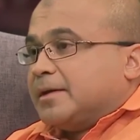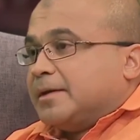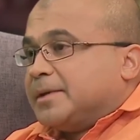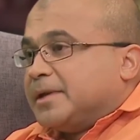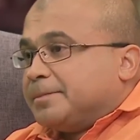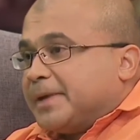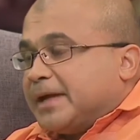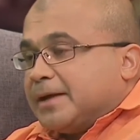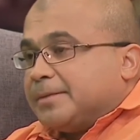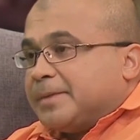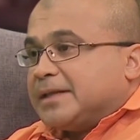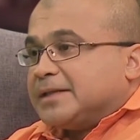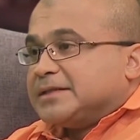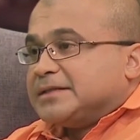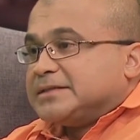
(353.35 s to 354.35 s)
I mean, a
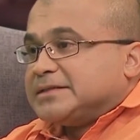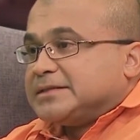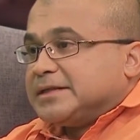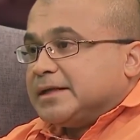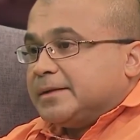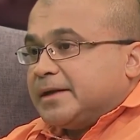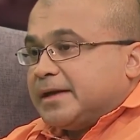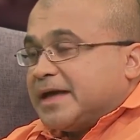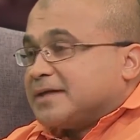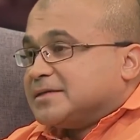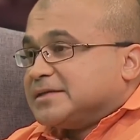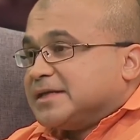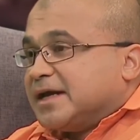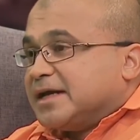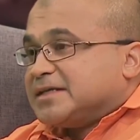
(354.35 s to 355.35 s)
balanced
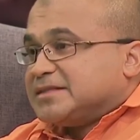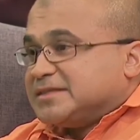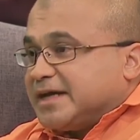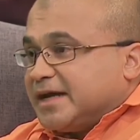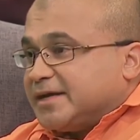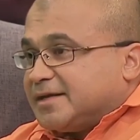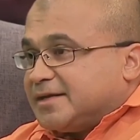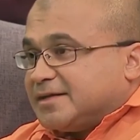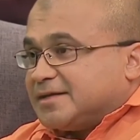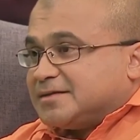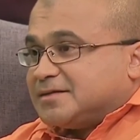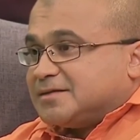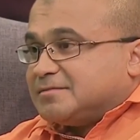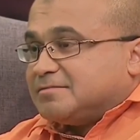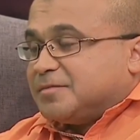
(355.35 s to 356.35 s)
exercise, diet,
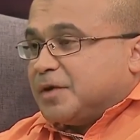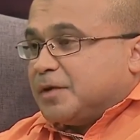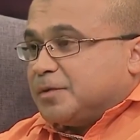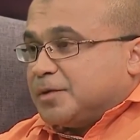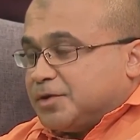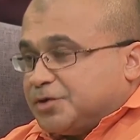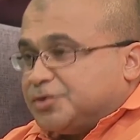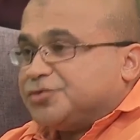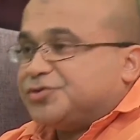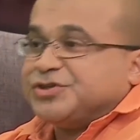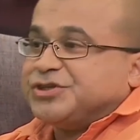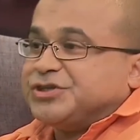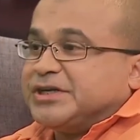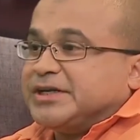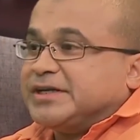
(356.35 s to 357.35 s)
good
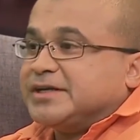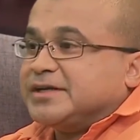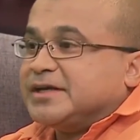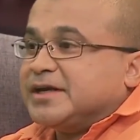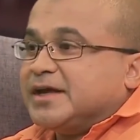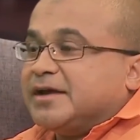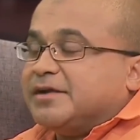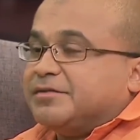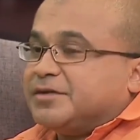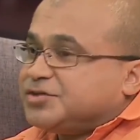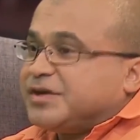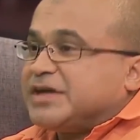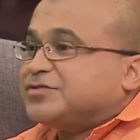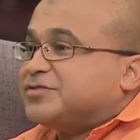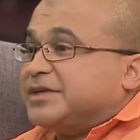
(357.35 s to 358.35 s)
nutrition,
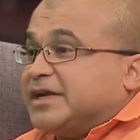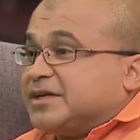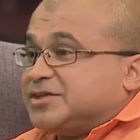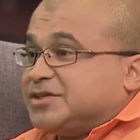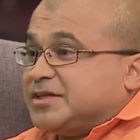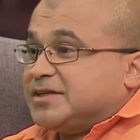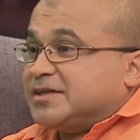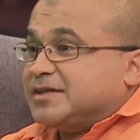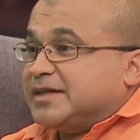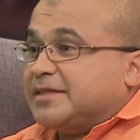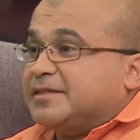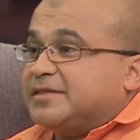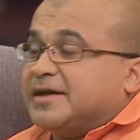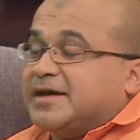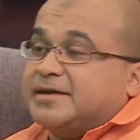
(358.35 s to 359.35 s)
stress reduction. The
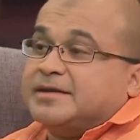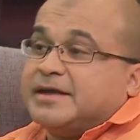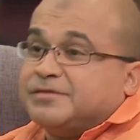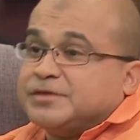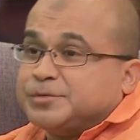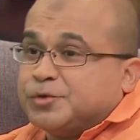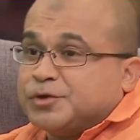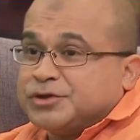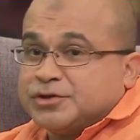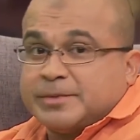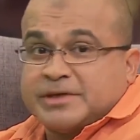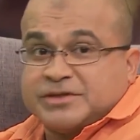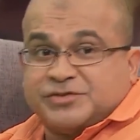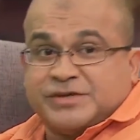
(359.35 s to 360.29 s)
other thing I haven't spoken to you about is